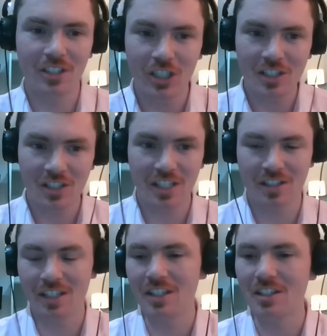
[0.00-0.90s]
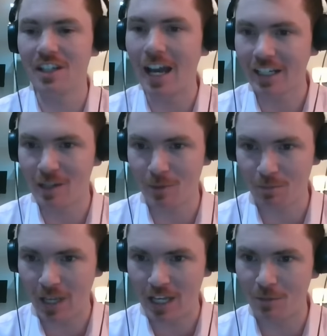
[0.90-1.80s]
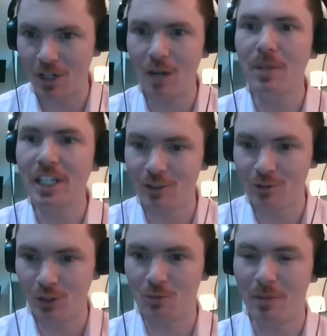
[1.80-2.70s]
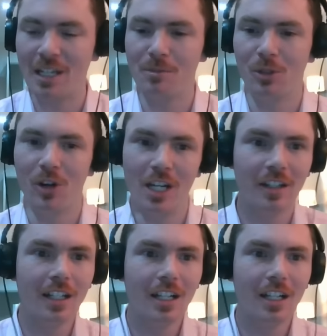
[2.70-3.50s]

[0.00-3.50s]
she sees this as an academic paper, a peer-reviewed paper, right?